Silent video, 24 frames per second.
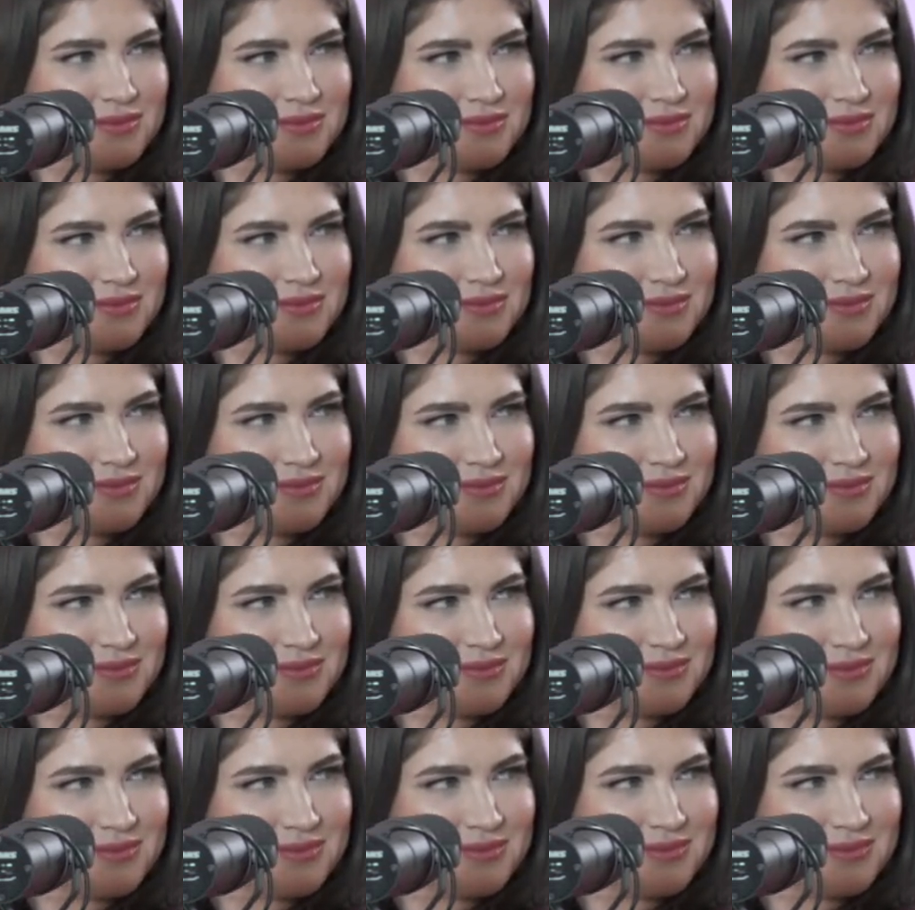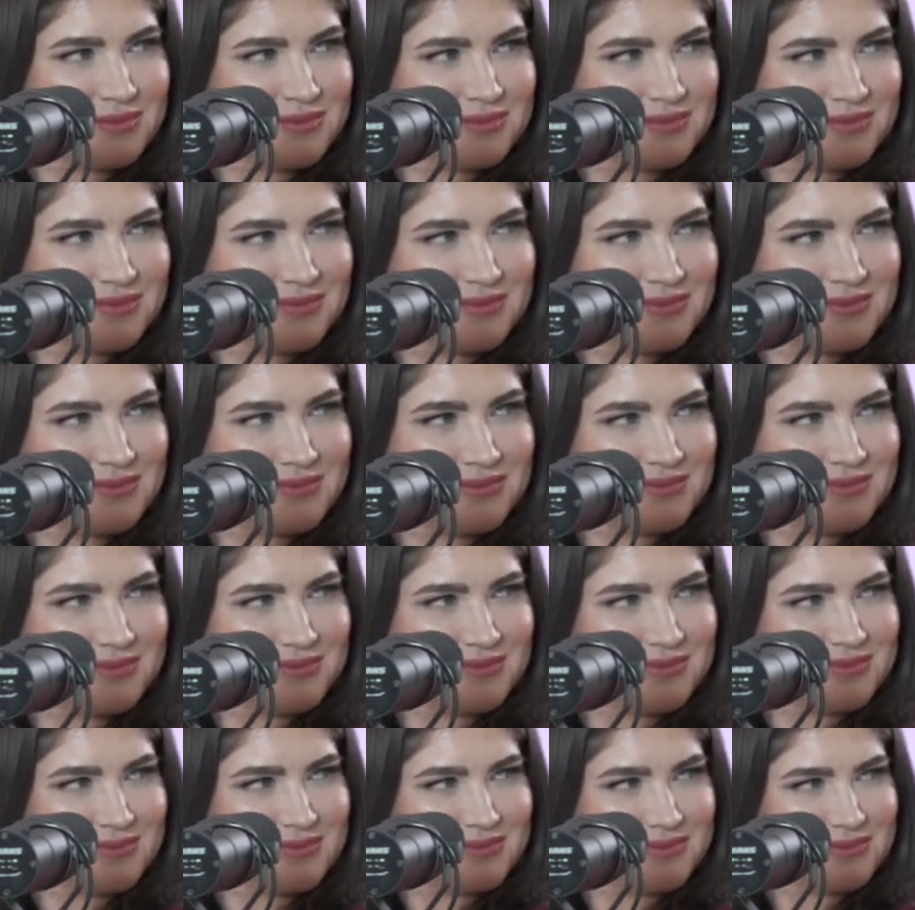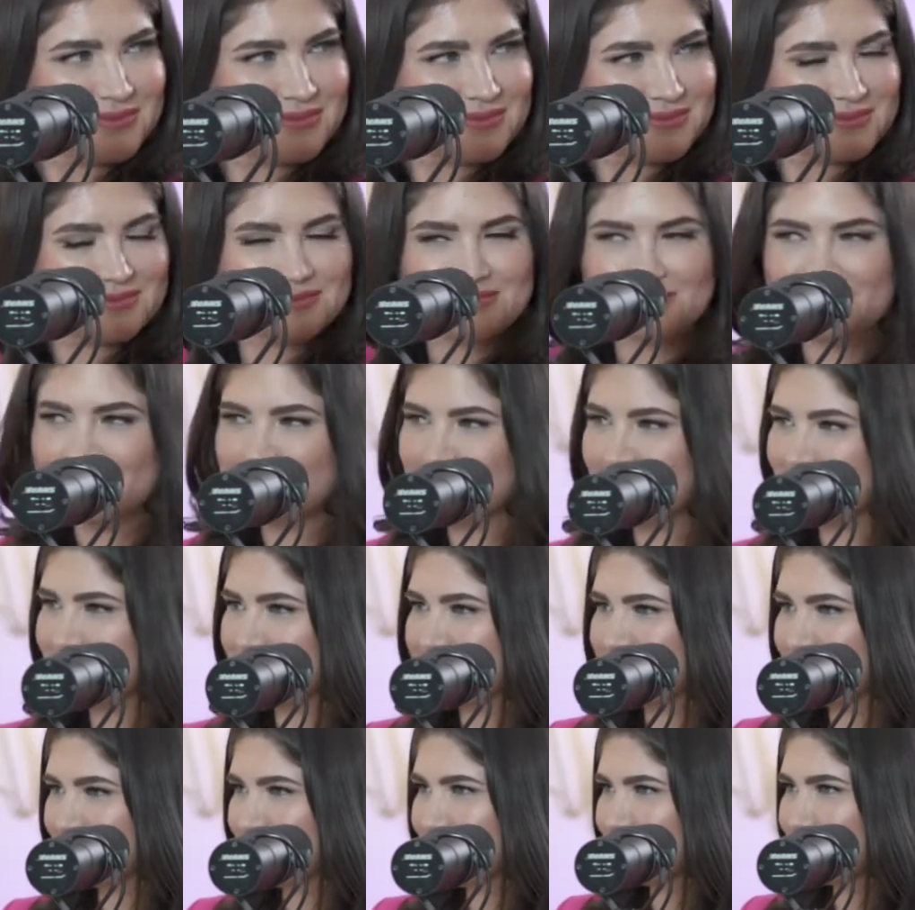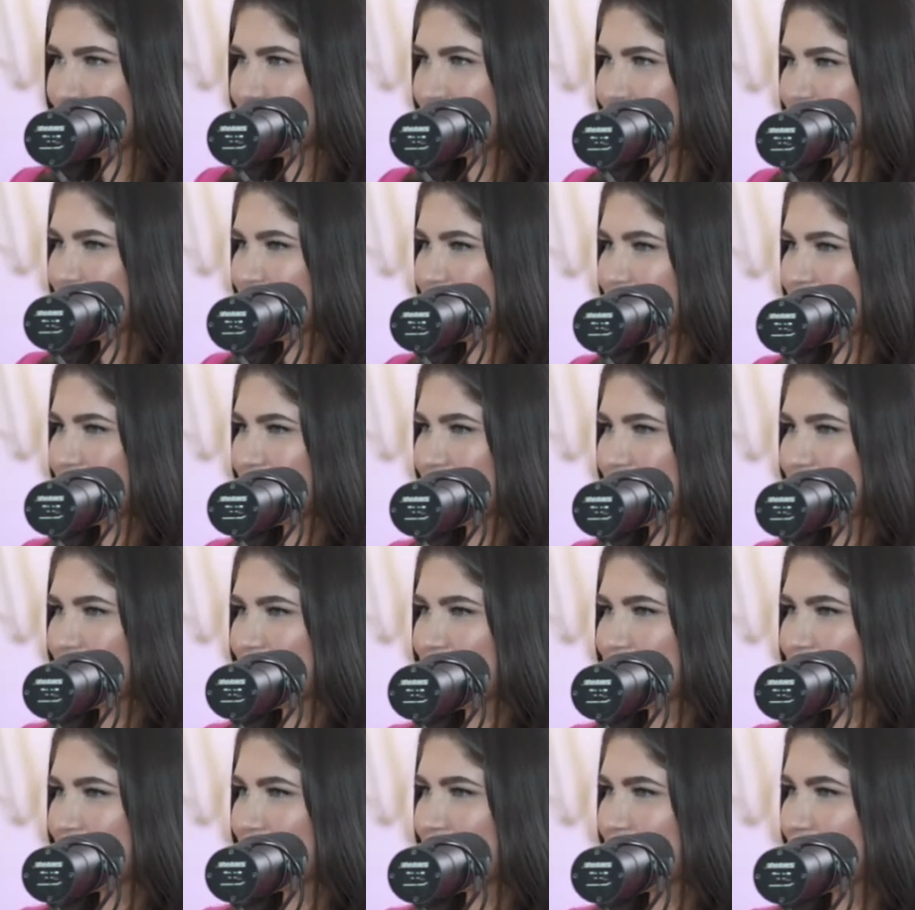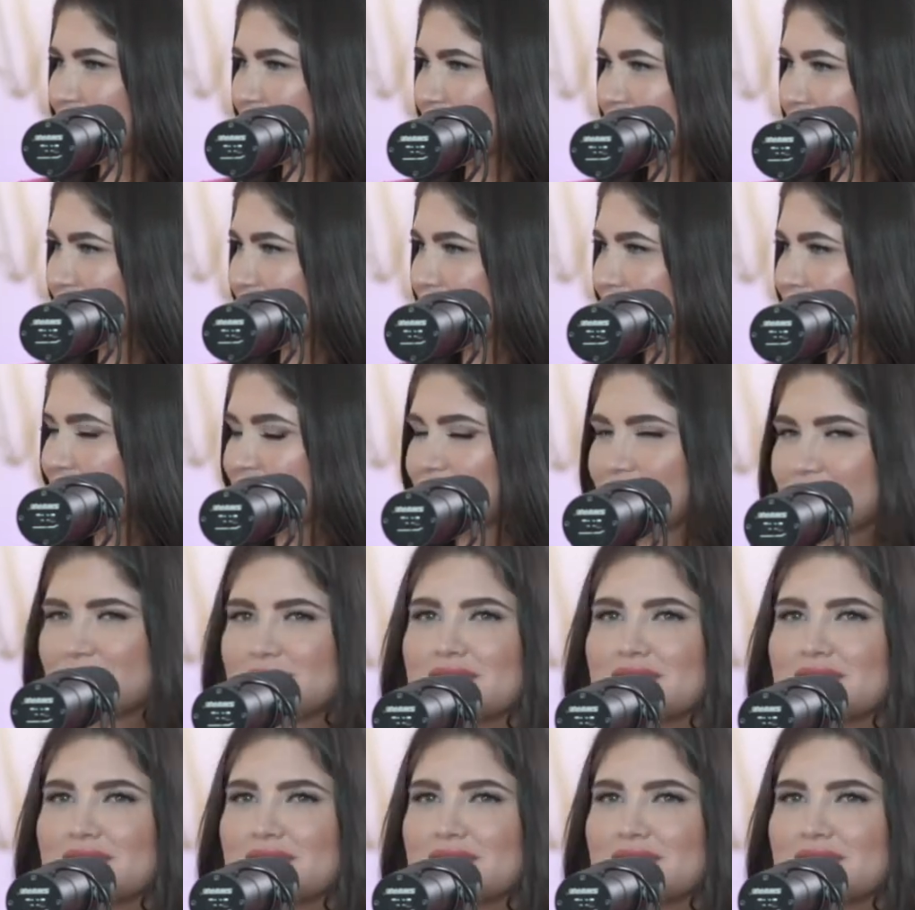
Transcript: No words are spoken by the person on screen.